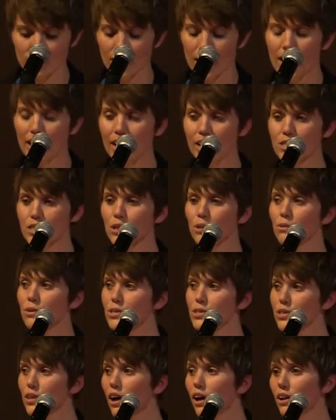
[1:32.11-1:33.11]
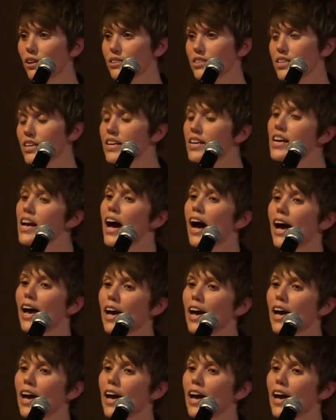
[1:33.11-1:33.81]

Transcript: And as a result, I